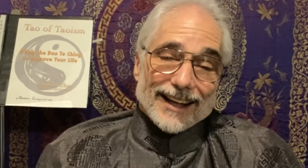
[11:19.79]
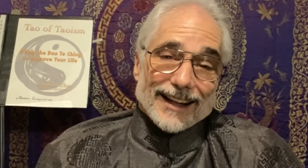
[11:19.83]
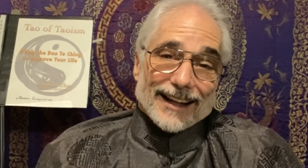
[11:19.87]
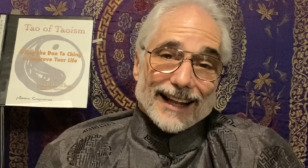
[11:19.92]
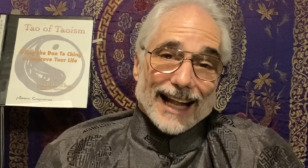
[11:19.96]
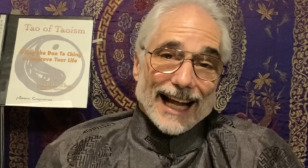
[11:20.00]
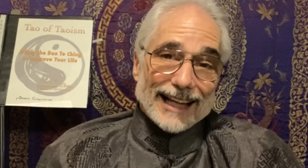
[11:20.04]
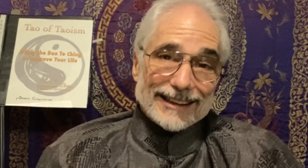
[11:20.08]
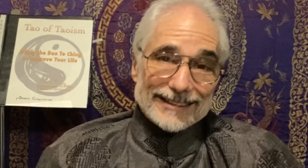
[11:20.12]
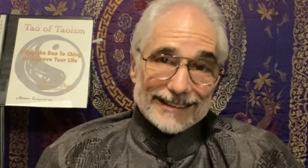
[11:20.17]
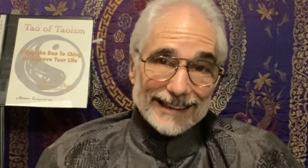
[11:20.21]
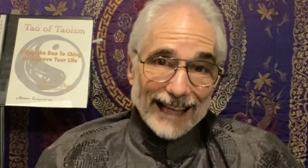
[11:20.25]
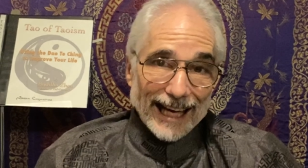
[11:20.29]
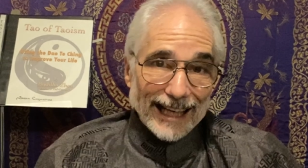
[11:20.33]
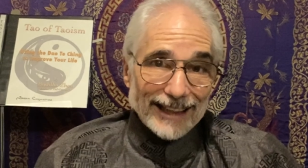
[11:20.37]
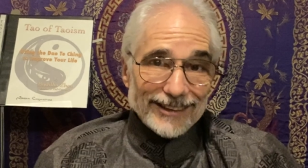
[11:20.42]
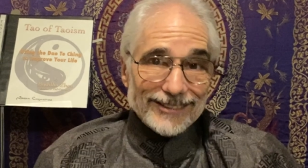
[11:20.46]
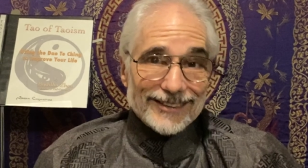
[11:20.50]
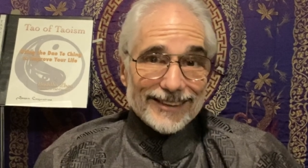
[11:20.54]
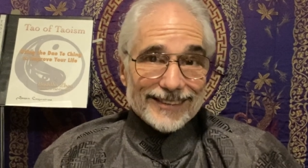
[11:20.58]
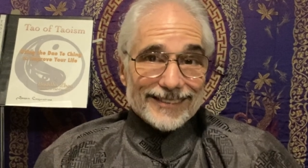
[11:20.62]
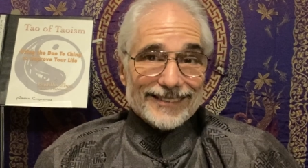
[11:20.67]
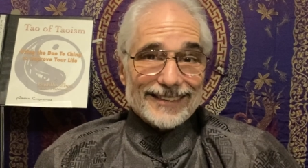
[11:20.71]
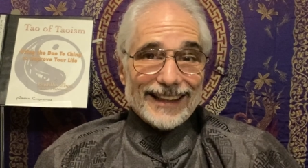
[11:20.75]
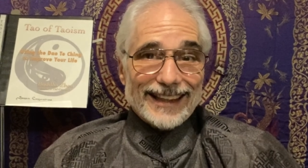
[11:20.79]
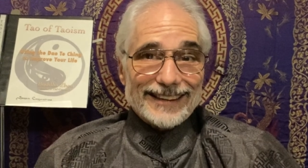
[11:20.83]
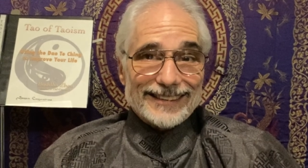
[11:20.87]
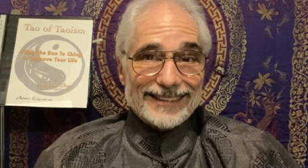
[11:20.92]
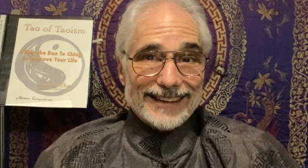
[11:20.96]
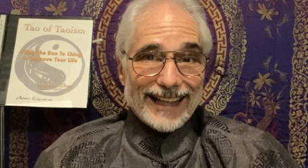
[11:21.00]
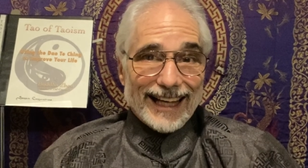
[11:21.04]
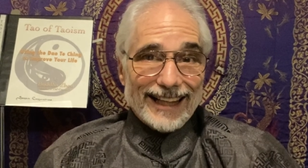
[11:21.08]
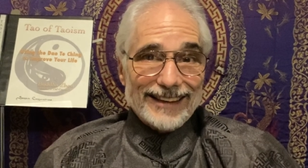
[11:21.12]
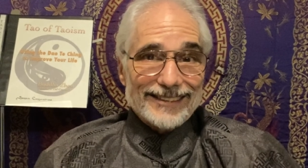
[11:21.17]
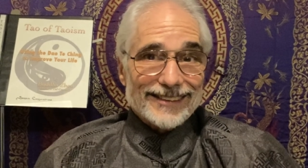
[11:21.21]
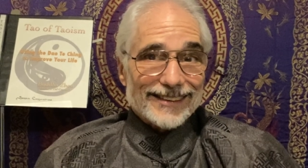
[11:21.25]
That changes. That
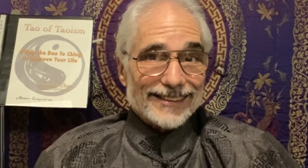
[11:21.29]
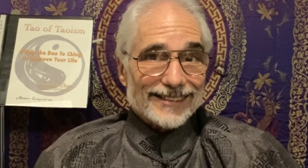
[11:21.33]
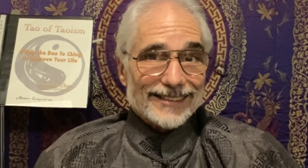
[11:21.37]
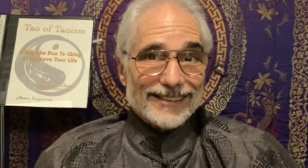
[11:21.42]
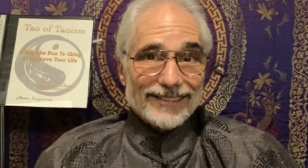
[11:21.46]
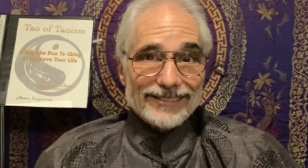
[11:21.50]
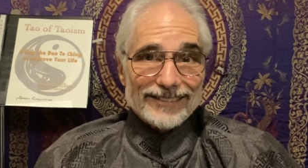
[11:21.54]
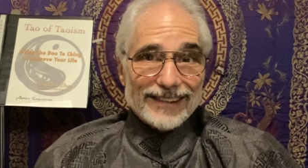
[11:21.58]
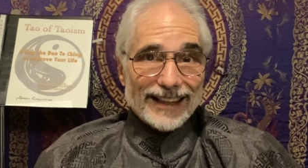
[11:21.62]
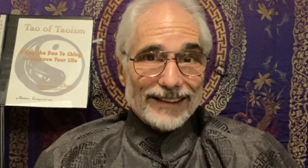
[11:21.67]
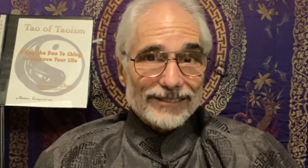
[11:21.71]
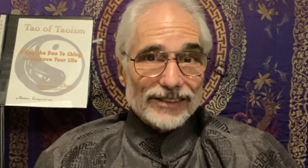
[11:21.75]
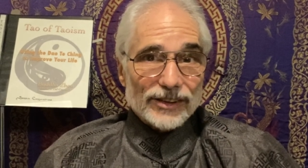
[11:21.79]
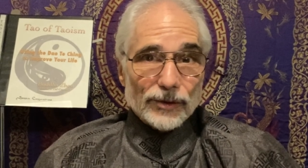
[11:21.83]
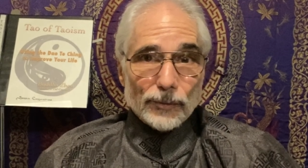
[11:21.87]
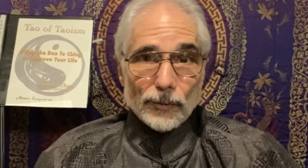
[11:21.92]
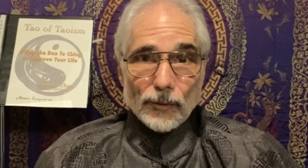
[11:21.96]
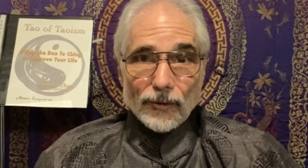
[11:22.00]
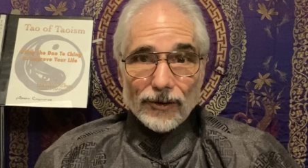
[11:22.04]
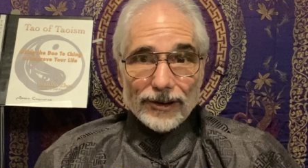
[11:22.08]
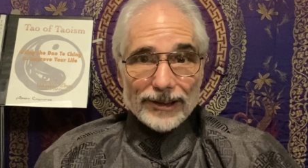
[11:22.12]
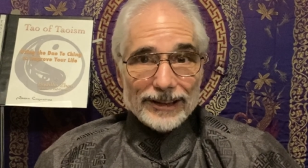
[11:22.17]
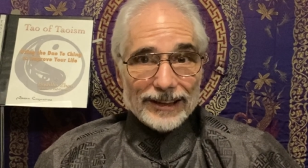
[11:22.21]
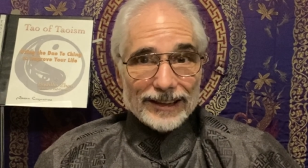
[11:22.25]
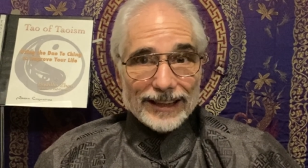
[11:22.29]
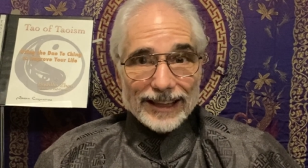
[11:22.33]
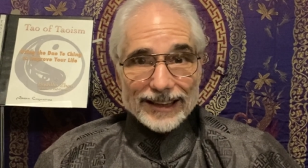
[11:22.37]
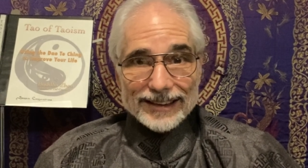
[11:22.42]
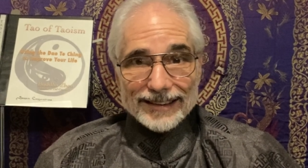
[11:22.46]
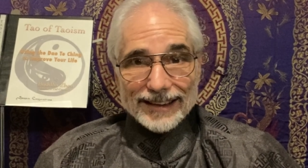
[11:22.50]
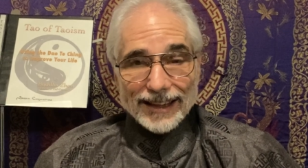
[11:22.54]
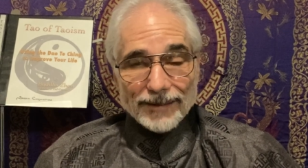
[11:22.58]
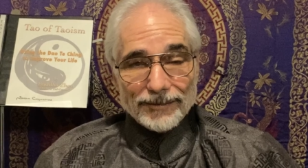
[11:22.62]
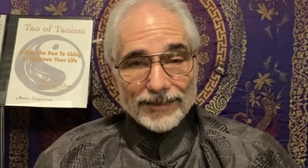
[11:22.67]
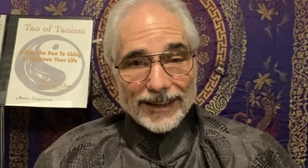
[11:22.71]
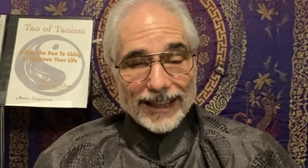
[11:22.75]
changes. Sometimes the warrior gets
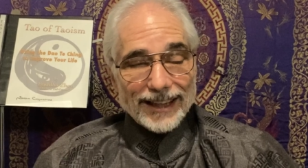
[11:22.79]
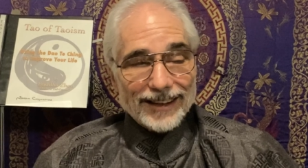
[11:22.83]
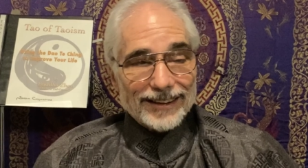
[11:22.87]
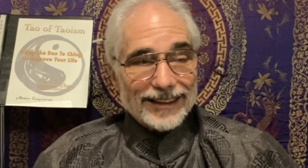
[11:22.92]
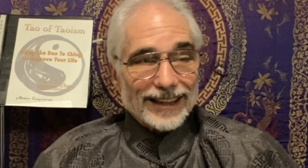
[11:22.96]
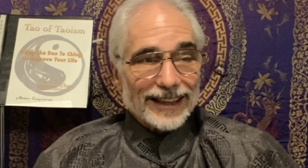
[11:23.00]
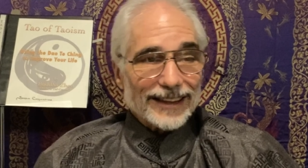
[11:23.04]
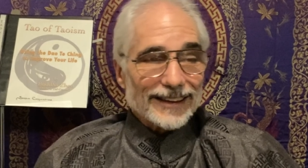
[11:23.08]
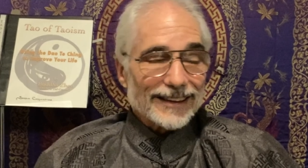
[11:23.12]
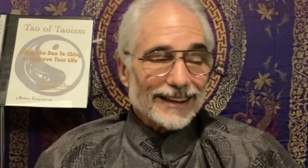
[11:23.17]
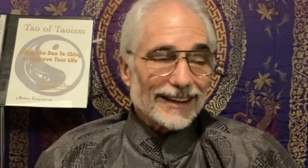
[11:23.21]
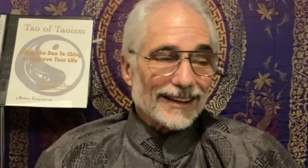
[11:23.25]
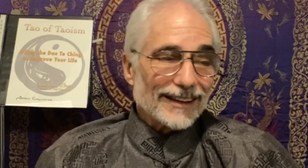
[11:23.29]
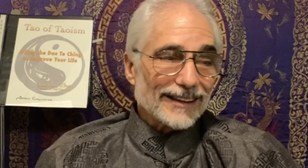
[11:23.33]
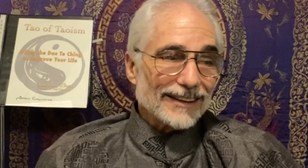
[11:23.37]
up there and,